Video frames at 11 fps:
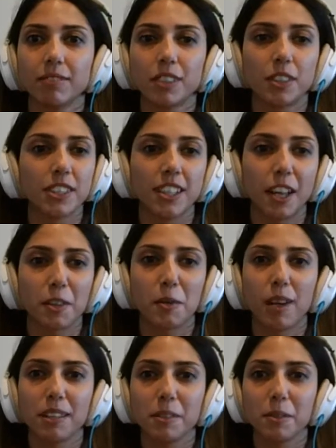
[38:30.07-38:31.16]
Christina, do you
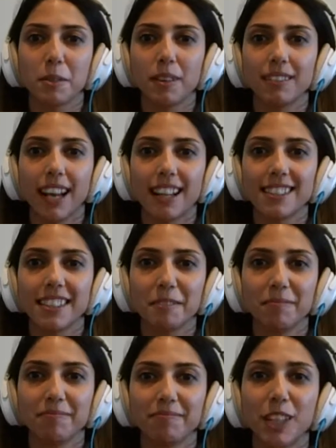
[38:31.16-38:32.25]
want to answer?
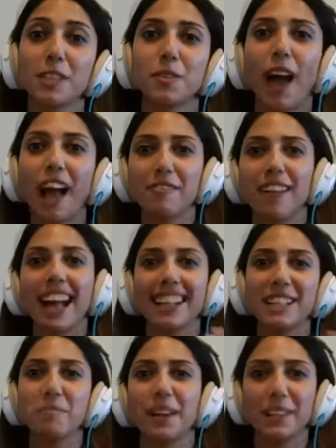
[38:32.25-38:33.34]
Because you have had
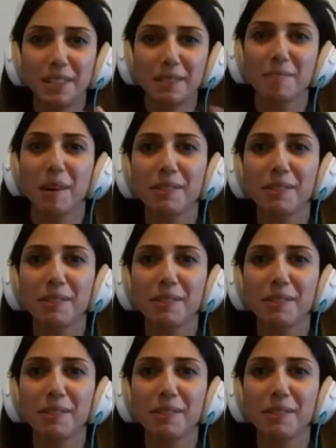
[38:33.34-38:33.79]
experience in both.